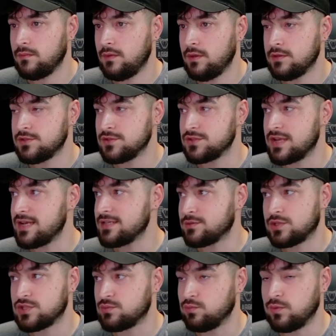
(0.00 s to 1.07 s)
So this guy's
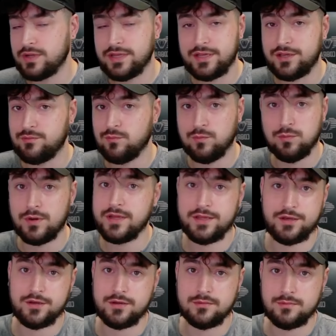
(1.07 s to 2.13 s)
just really, really
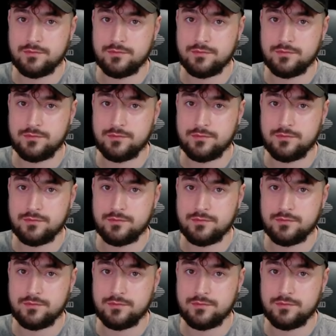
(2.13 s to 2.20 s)
good